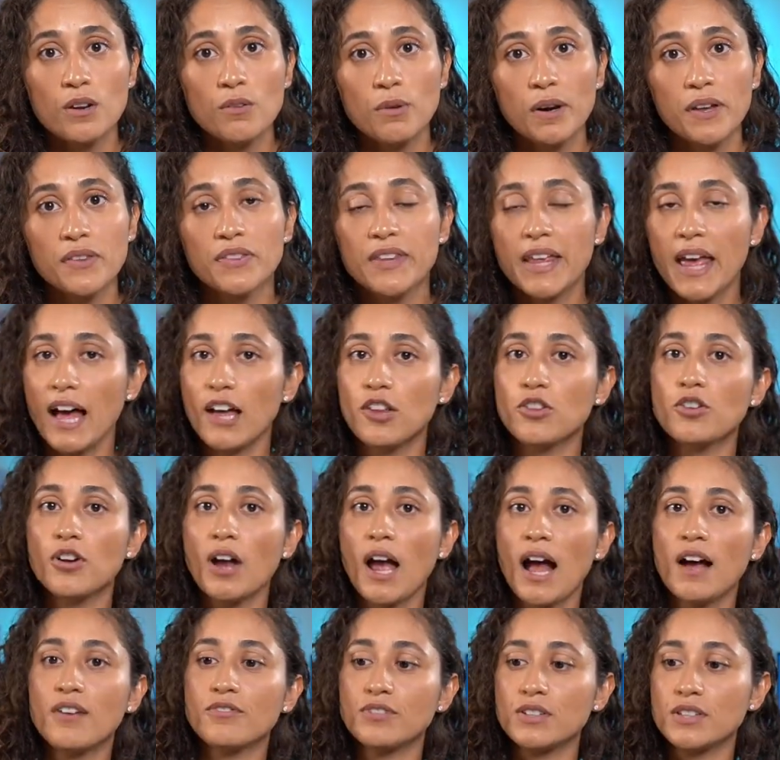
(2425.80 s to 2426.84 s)
right? The other
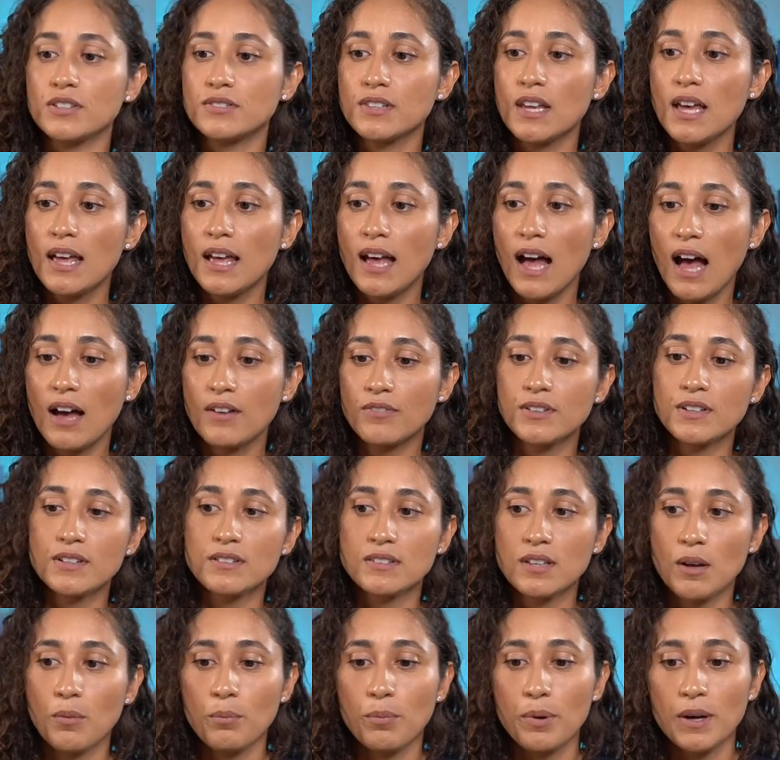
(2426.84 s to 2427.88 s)
half is having
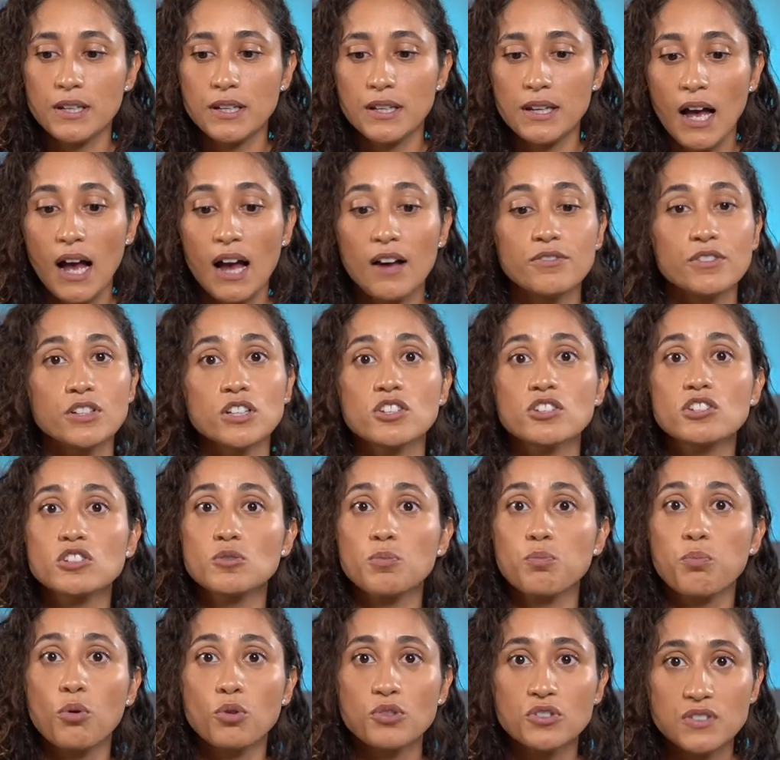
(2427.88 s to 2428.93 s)
somebody, having a
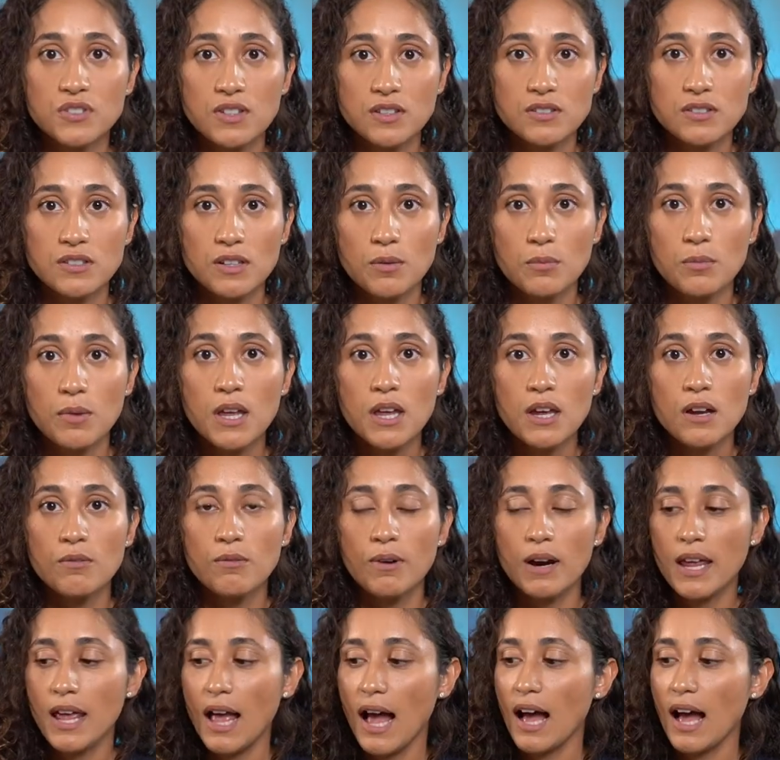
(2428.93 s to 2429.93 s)
support system, right?